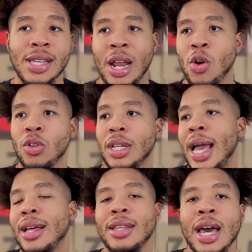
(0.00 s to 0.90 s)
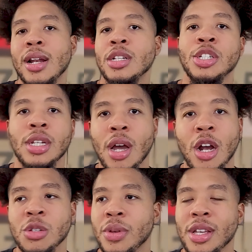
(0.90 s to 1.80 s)
I don't like a lot of the
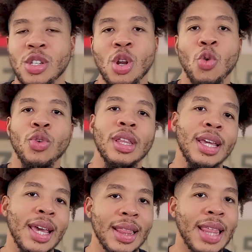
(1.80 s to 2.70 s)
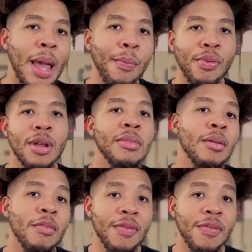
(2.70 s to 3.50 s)
GRs because you don't really get that premium